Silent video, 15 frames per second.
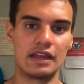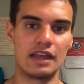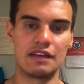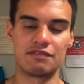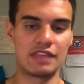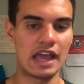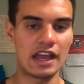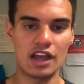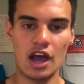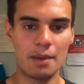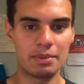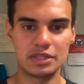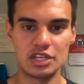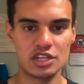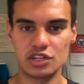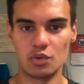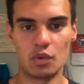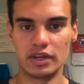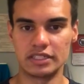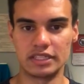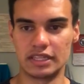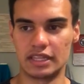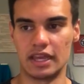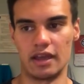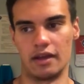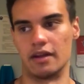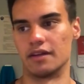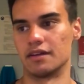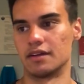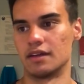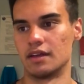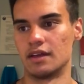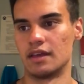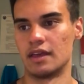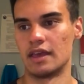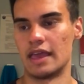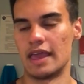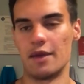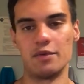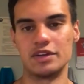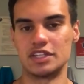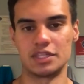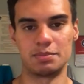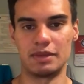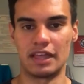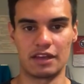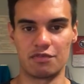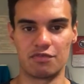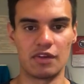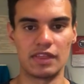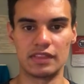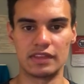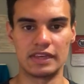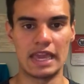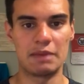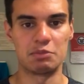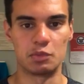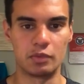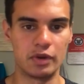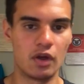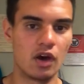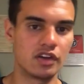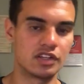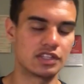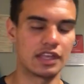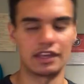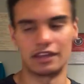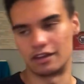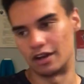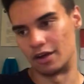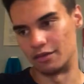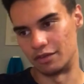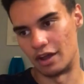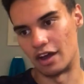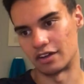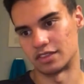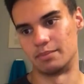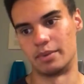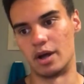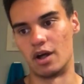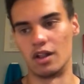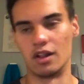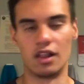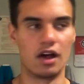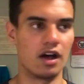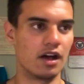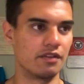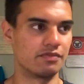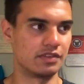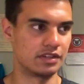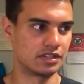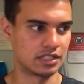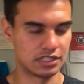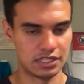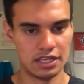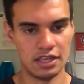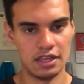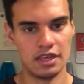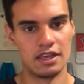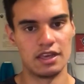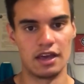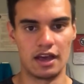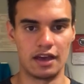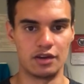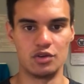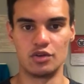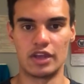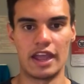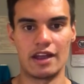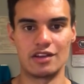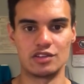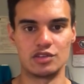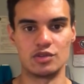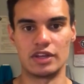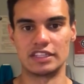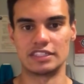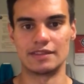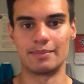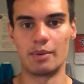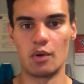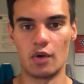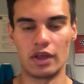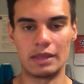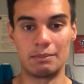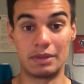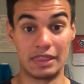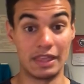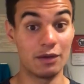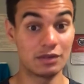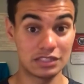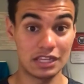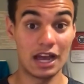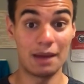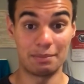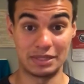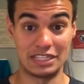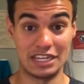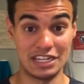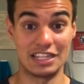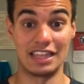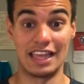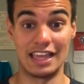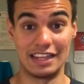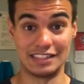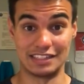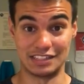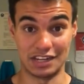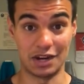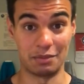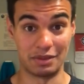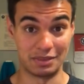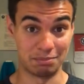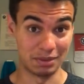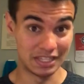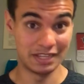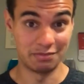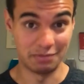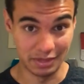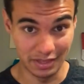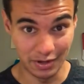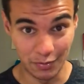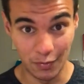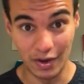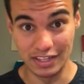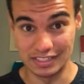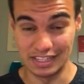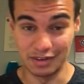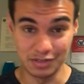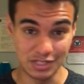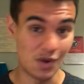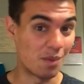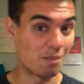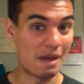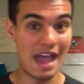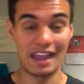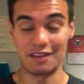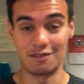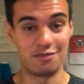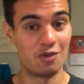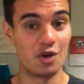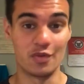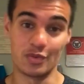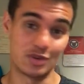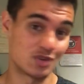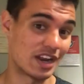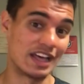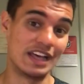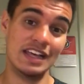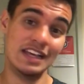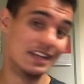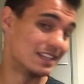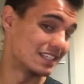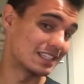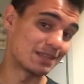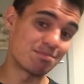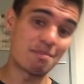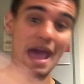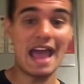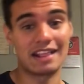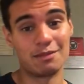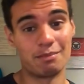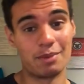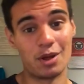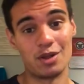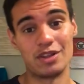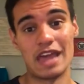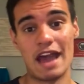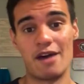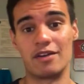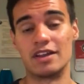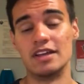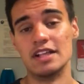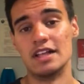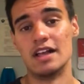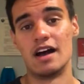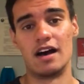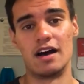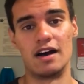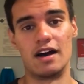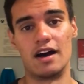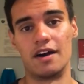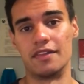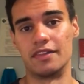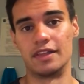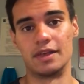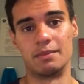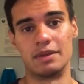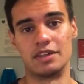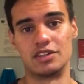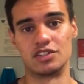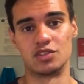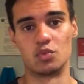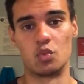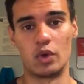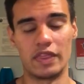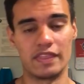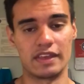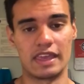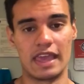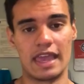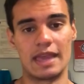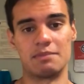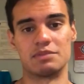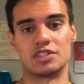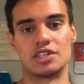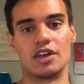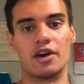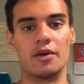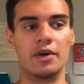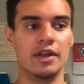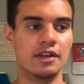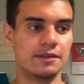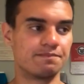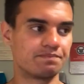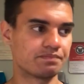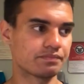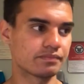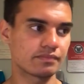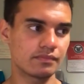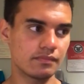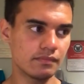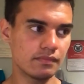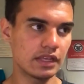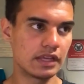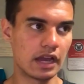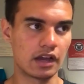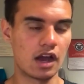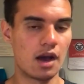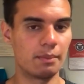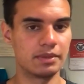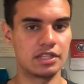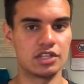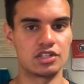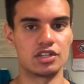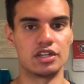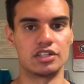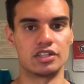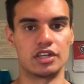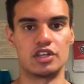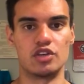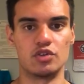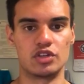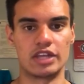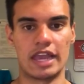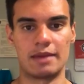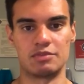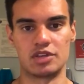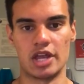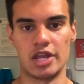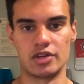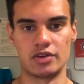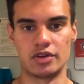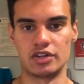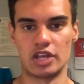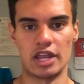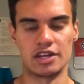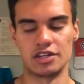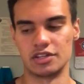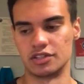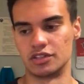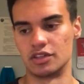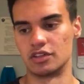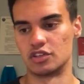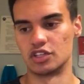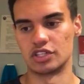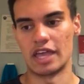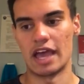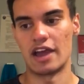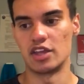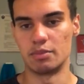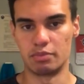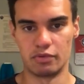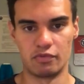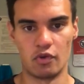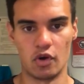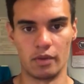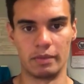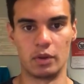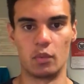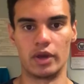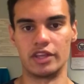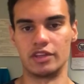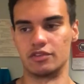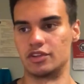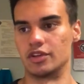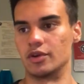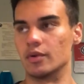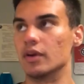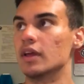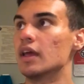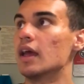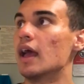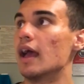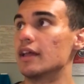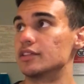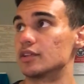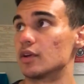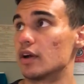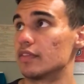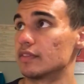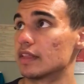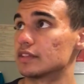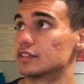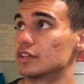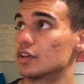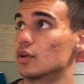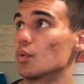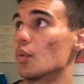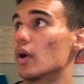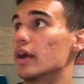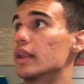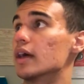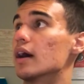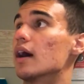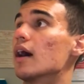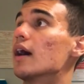If that competition wasn't there, it would just be like a friendly game, and we all just like knock the ball off and just who cares who gets the point. But there was competition, ladies and gentlemen. Believe me, there was, and it was going back and forth. We were trying to smack the ball down on them and just win the game. So yeah, competition is a huge game changer. It changes just how you perform and what you do, and so I think that's a good one.